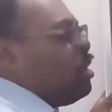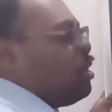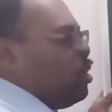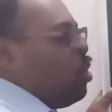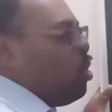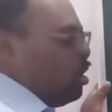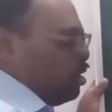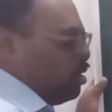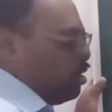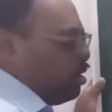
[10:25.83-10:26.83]

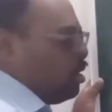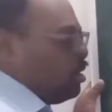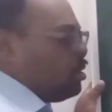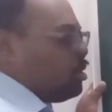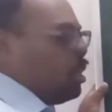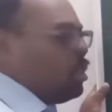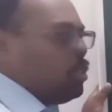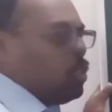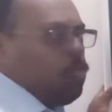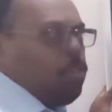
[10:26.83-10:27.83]
known
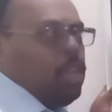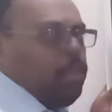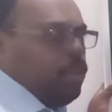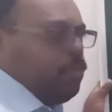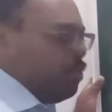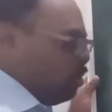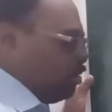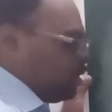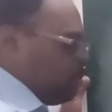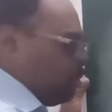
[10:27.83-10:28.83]
structure of a living form is a